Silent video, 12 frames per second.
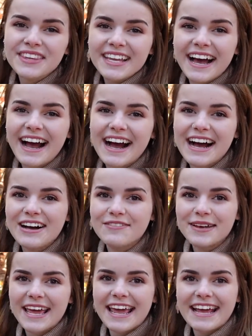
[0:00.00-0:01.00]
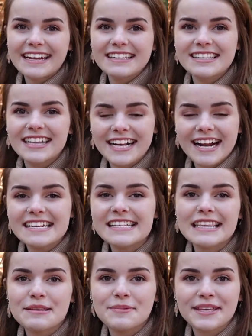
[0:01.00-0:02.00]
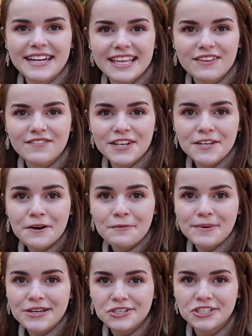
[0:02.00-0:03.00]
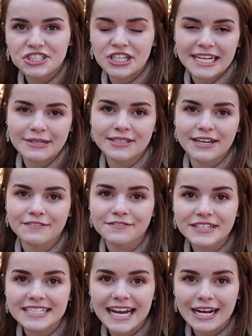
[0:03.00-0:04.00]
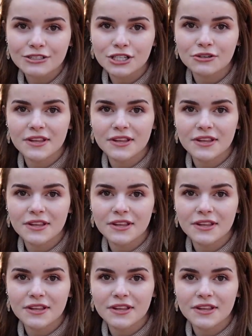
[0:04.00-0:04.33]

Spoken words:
And like I said in the beginning of the video, make sure to check out that free download